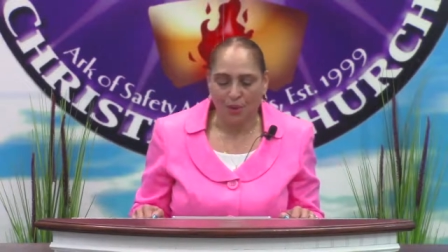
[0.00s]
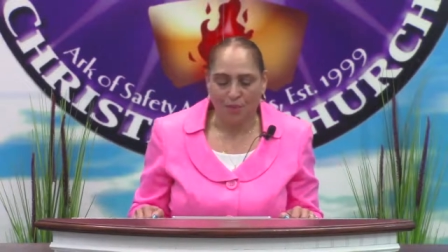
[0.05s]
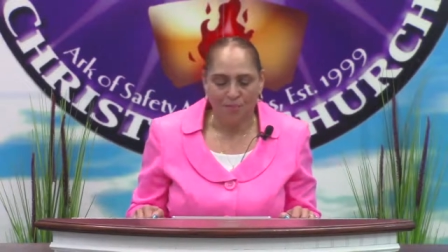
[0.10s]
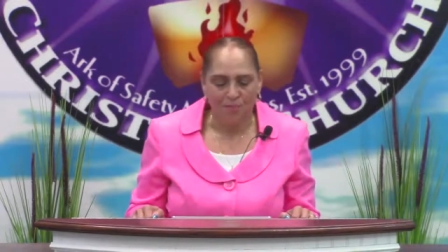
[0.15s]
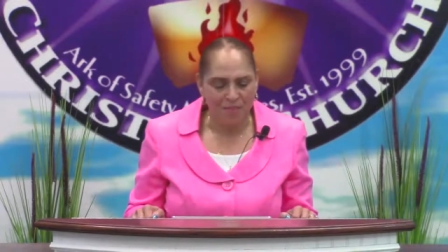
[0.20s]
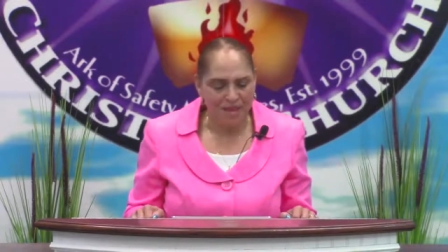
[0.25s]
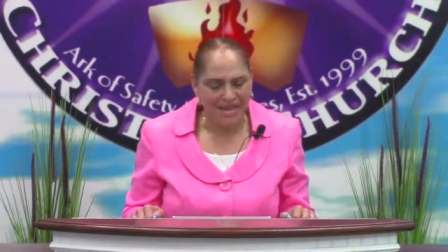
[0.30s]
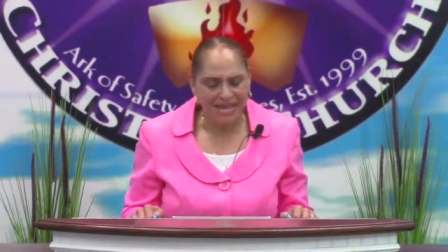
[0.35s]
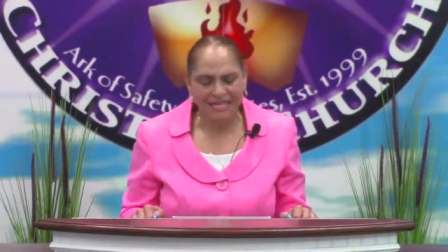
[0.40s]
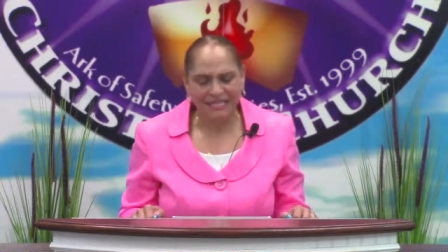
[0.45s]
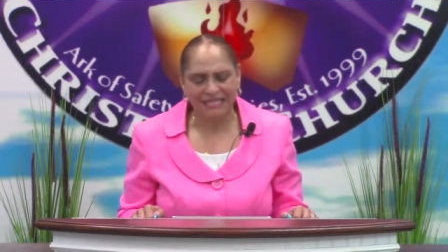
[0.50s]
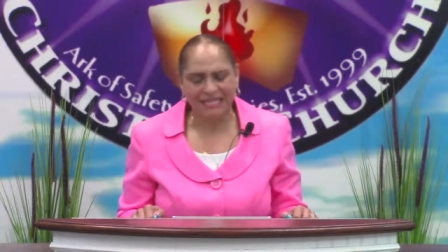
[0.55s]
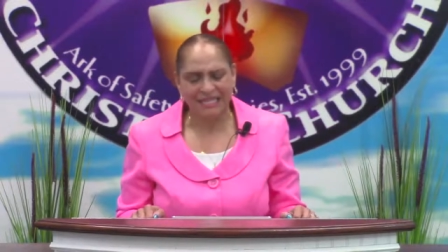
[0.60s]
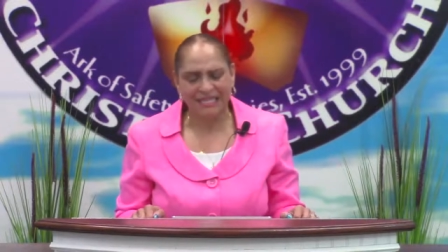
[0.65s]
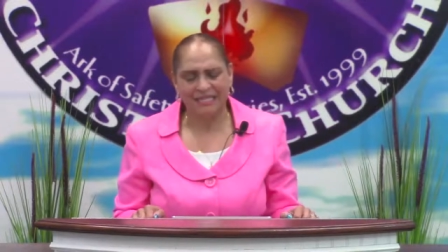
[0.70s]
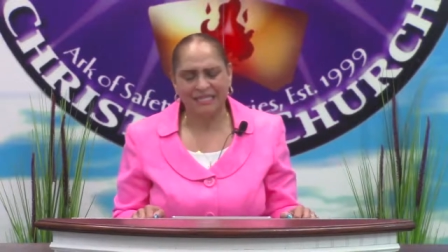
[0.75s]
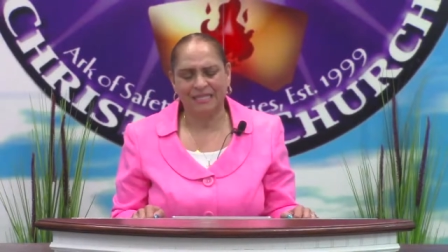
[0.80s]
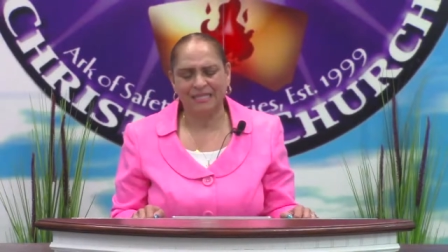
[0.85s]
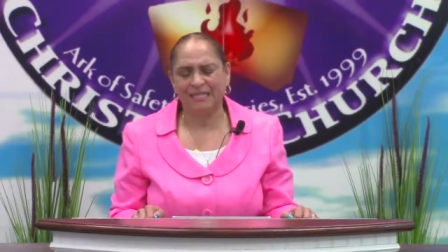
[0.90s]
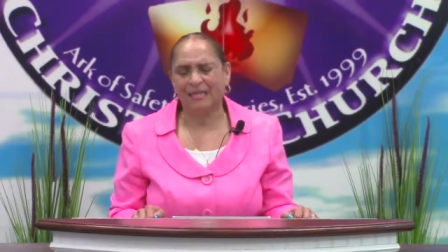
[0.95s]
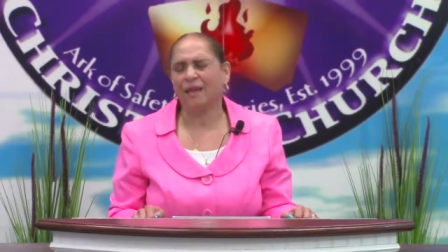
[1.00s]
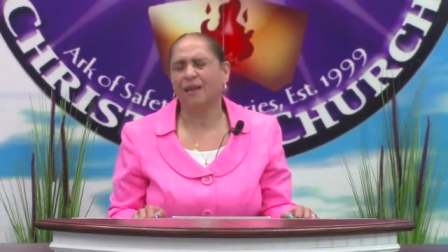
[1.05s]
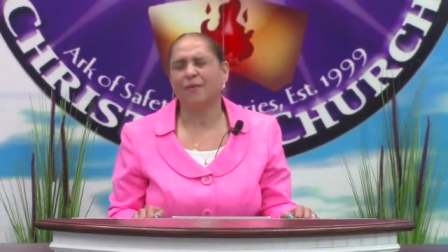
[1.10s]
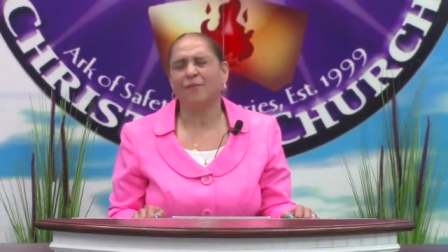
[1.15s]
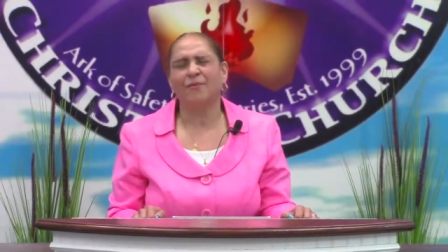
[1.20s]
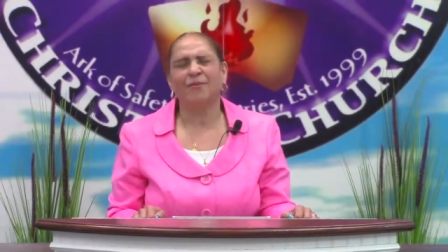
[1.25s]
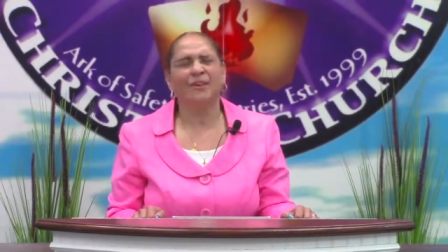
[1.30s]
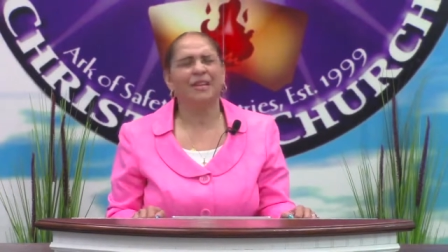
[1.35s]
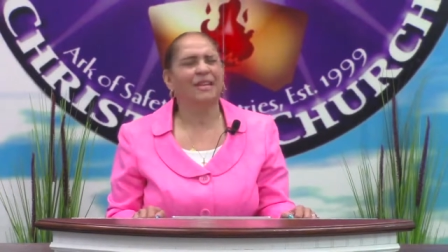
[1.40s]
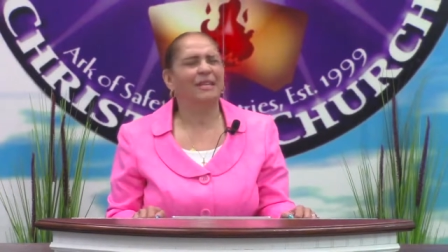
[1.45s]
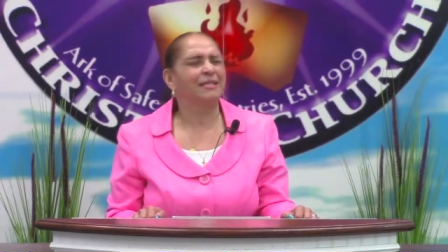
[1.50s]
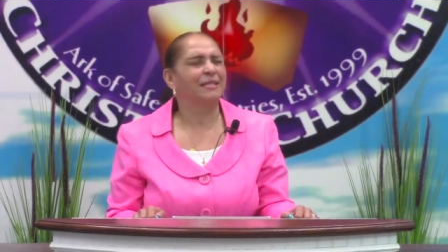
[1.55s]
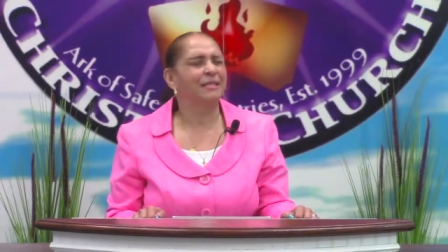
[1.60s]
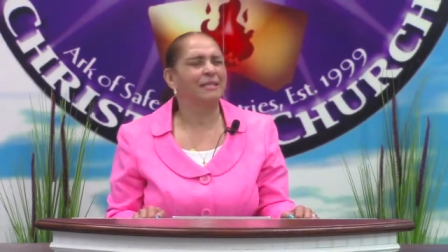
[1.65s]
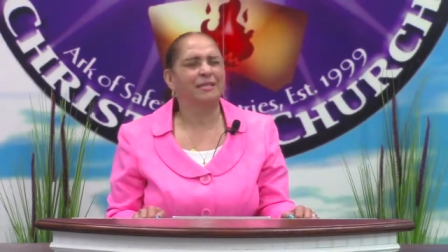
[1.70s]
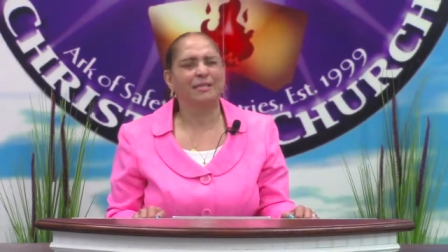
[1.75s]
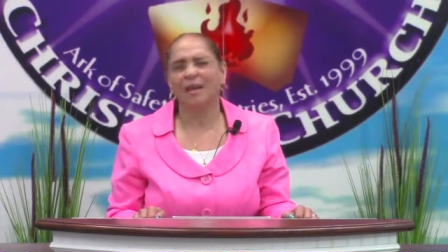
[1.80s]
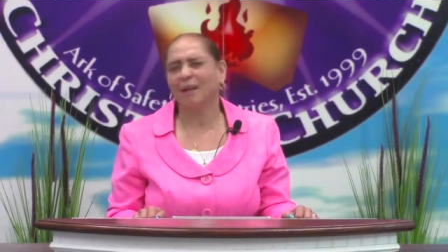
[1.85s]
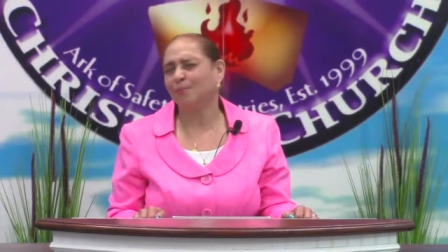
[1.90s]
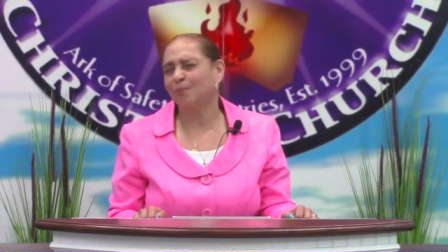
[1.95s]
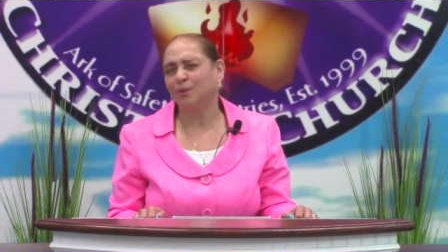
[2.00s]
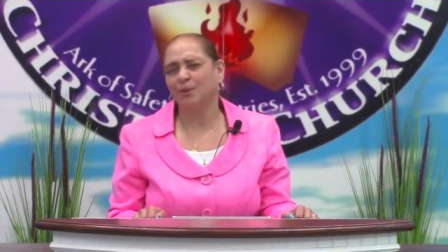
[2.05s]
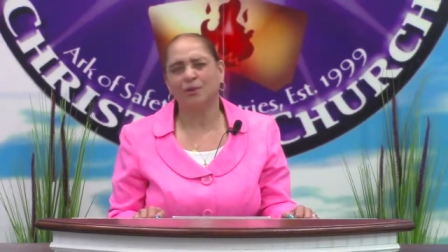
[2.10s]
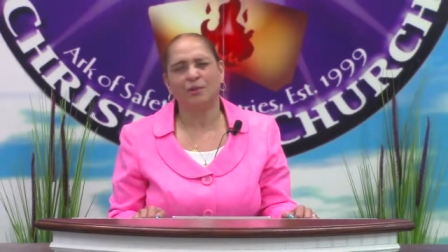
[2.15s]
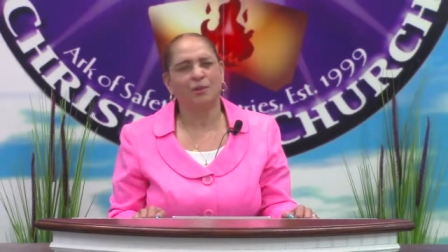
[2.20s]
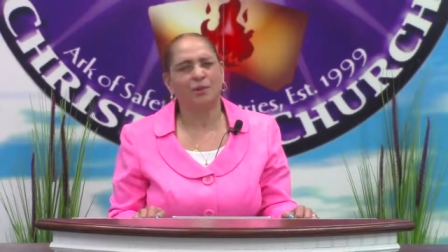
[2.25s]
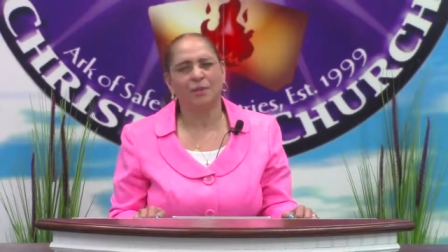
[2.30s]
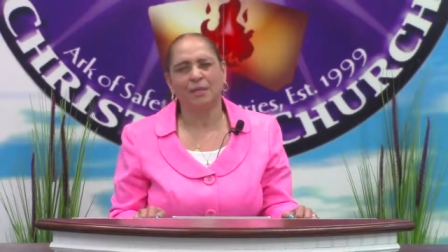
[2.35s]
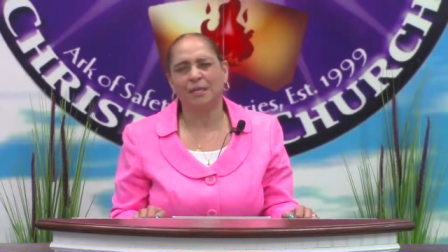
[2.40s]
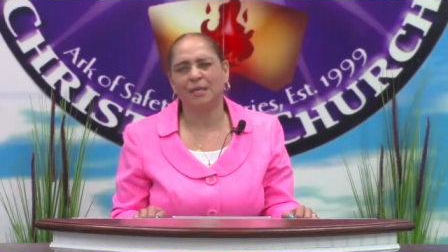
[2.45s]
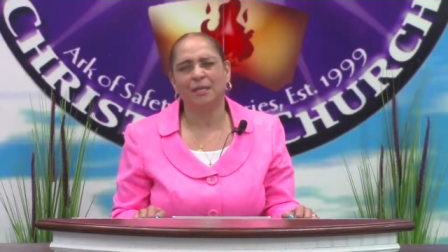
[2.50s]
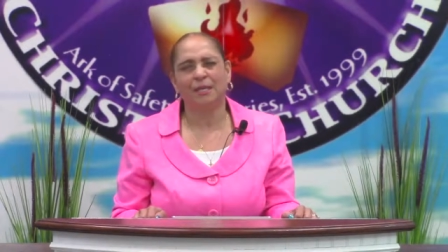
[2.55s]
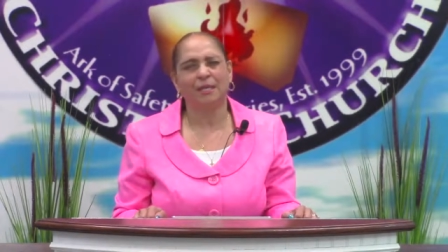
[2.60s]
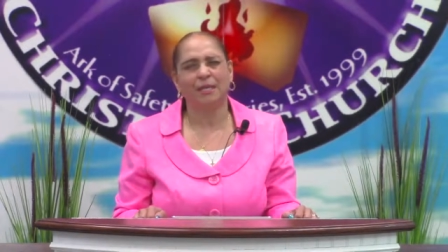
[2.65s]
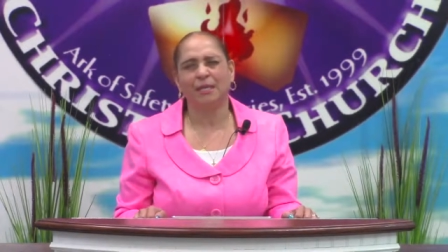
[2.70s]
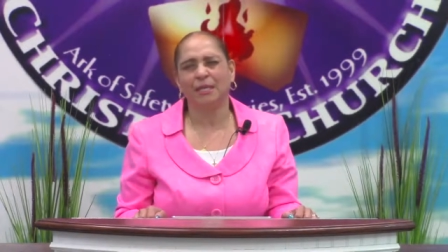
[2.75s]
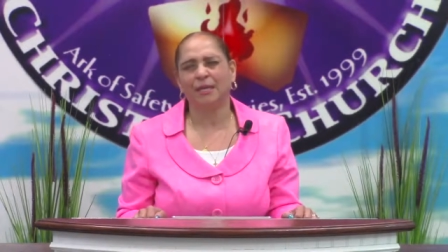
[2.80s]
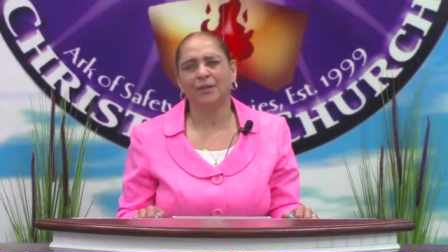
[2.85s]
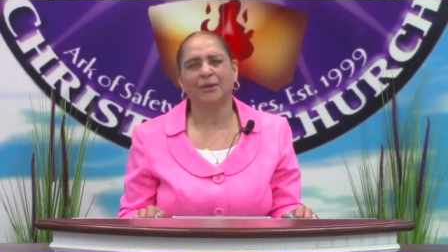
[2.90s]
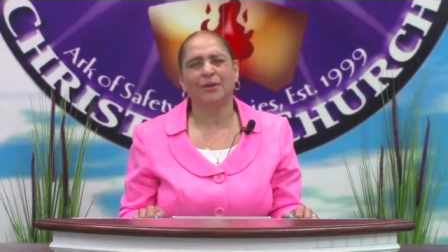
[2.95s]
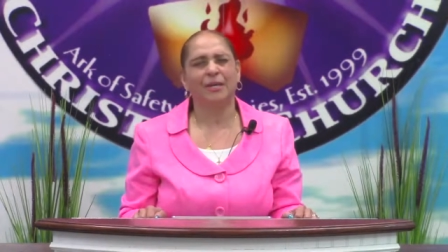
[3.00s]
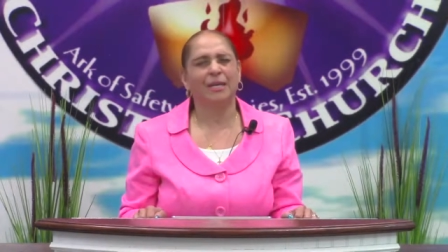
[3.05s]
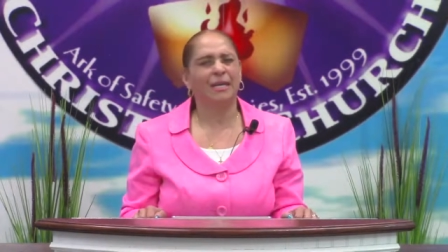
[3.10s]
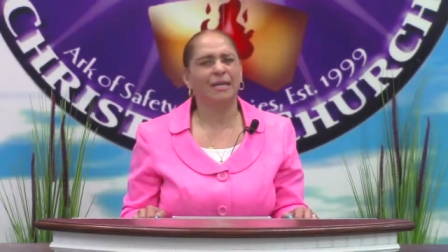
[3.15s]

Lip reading: makes itself exceptionally clear.